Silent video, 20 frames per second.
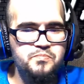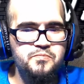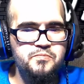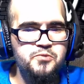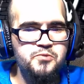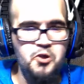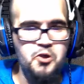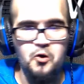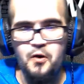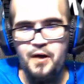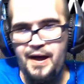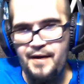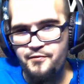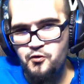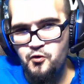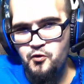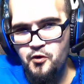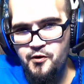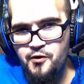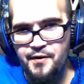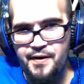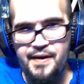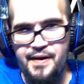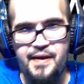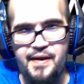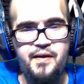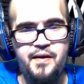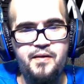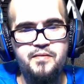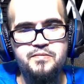You don't have to
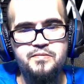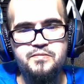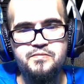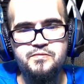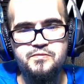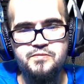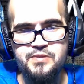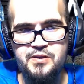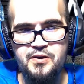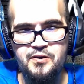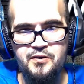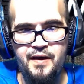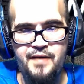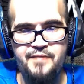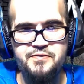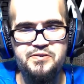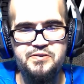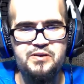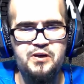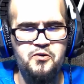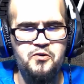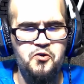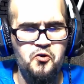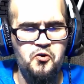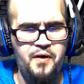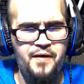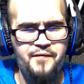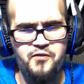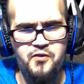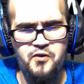agree with their lifestyle. You don't
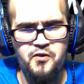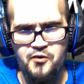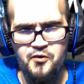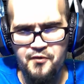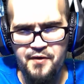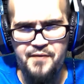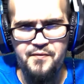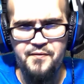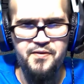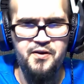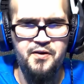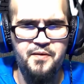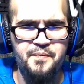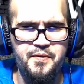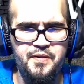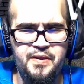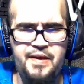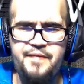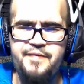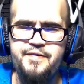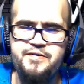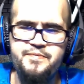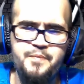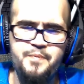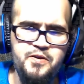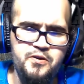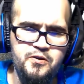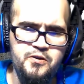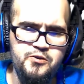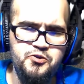have to agree with their beliefs, but
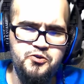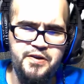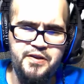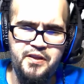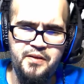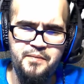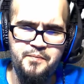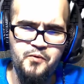you treat them